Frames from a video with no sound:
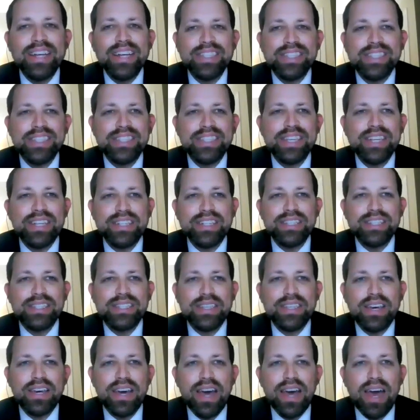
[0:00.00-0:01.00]
since
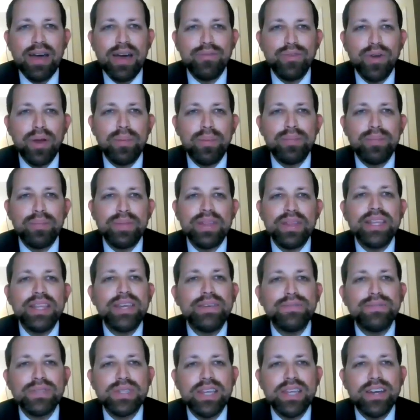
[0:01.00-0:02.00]
Avram
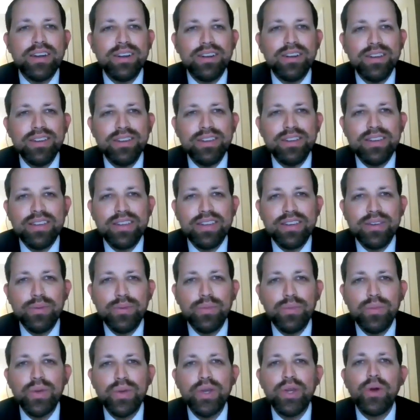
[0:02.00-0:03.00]
leaves there?
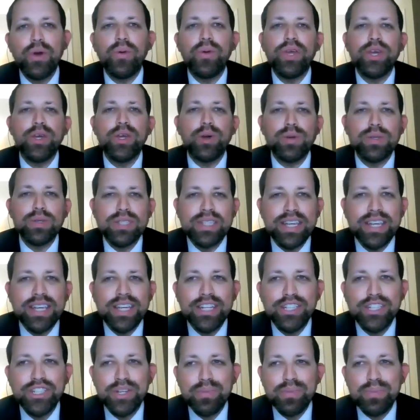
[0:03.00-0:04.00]
We know he goes to
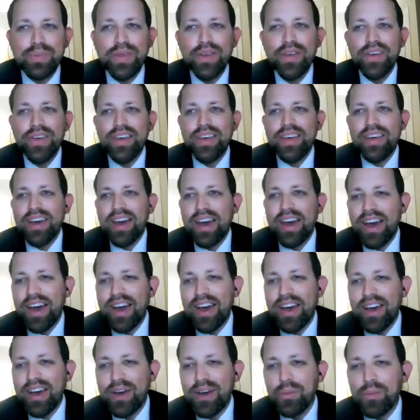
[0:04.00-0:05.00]
Egypt.
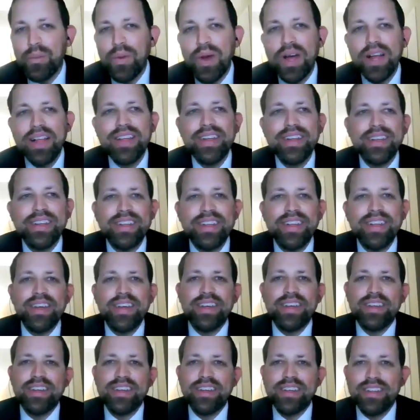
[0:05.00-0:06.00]
Well,
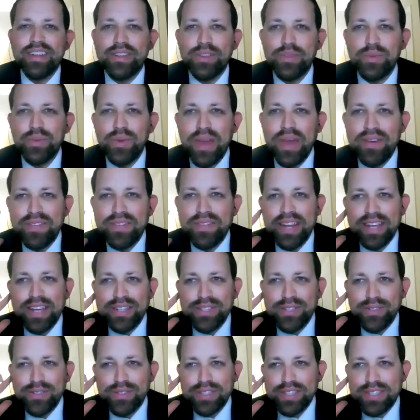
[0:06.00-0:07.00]
do we have an
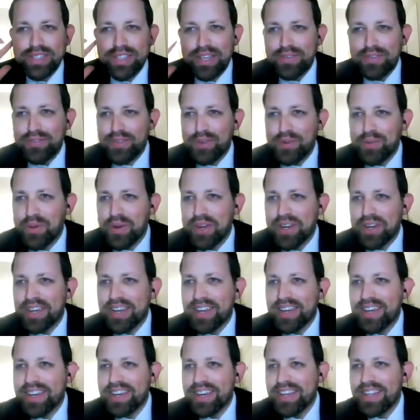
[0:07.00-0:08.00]
answer? Steve, do you want
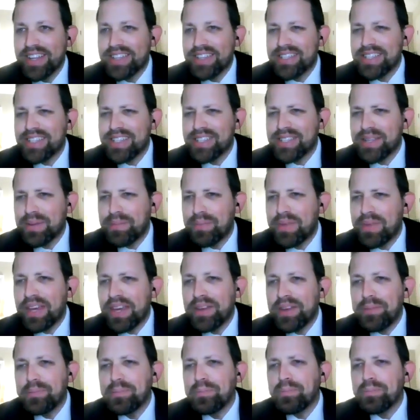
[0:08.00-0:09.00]
to say
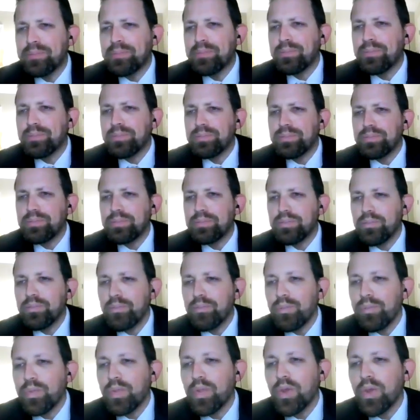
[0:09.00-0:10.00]
something?
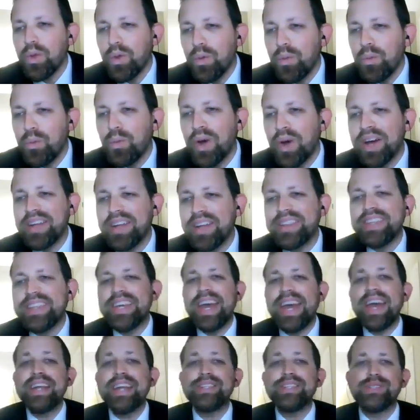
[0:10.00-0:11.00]
Well,
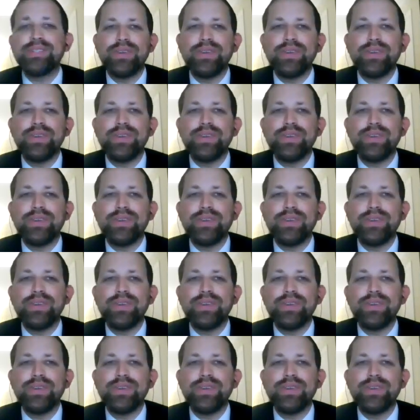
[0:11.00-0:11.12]
the answer...